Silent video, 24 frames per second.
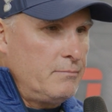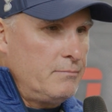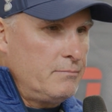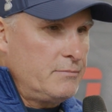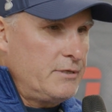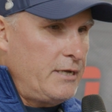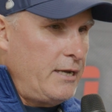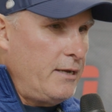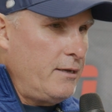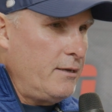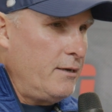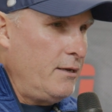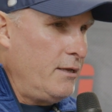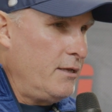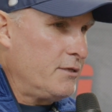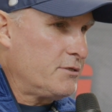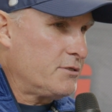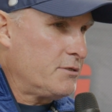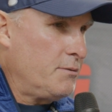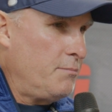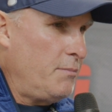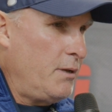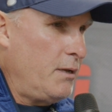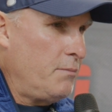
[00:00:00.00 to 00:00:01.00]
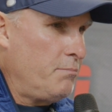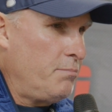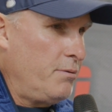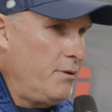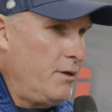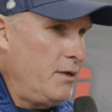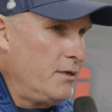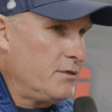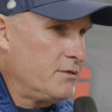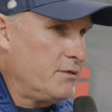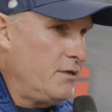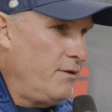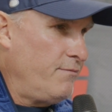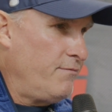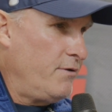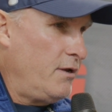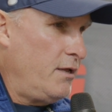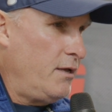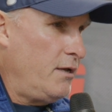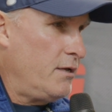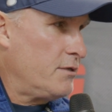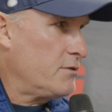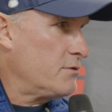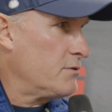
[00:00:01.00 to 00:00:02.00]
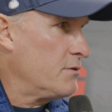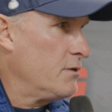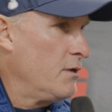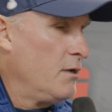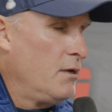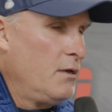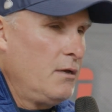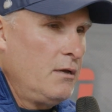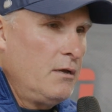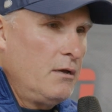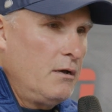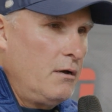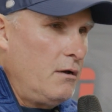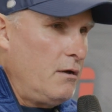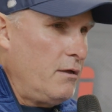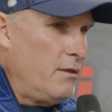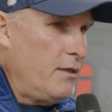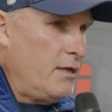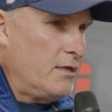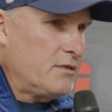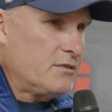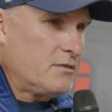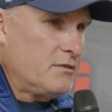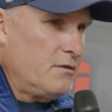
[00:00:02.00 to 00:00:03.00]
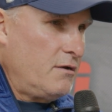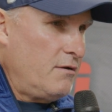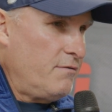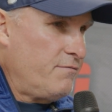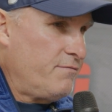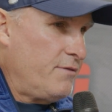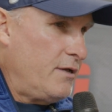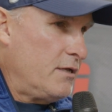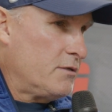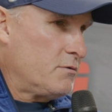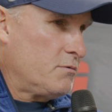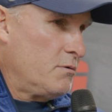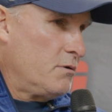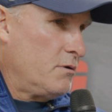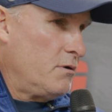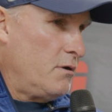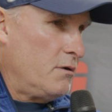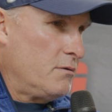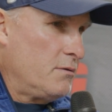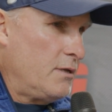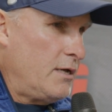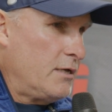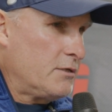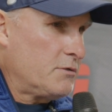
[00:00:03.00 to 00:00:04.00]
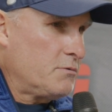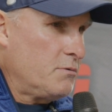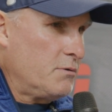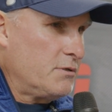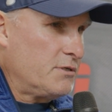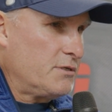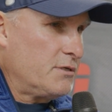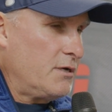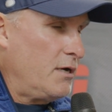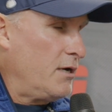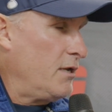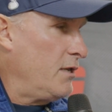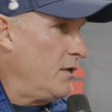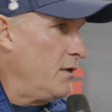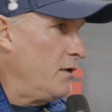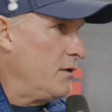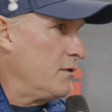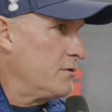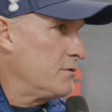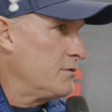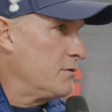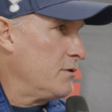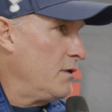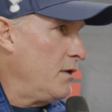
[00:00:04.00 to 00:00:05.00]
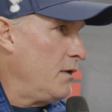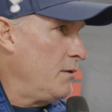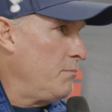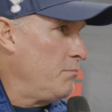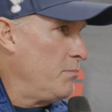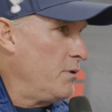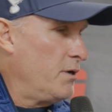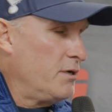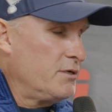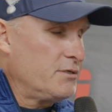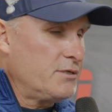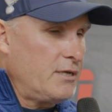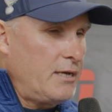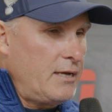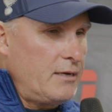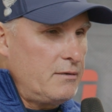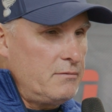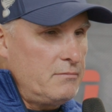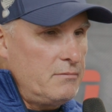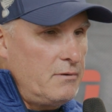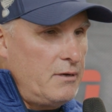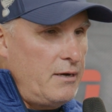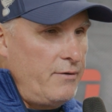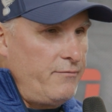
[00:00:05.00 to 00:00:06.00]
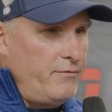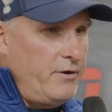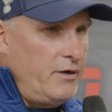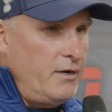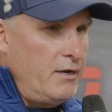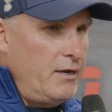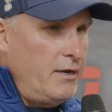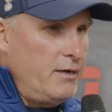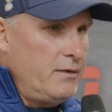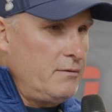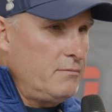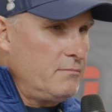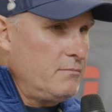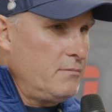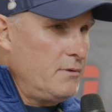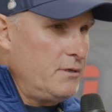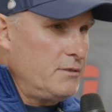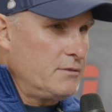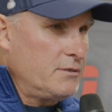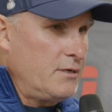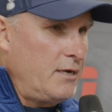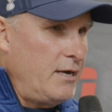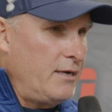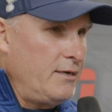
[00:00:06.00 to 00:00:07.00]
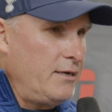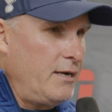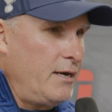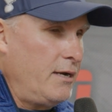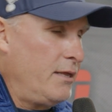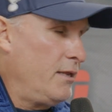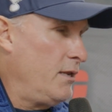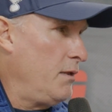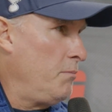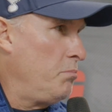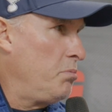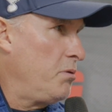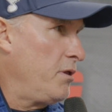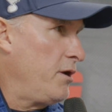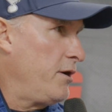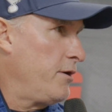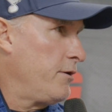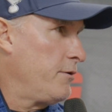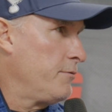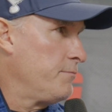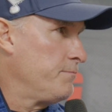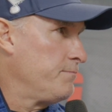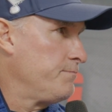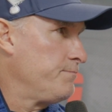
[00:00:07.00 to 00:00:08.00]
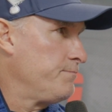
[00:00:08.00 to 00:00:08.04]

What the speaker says: taking hits to make plays, giving hits, all that stuff. That's what Sonny does. And he brings that every night. He's an identity player.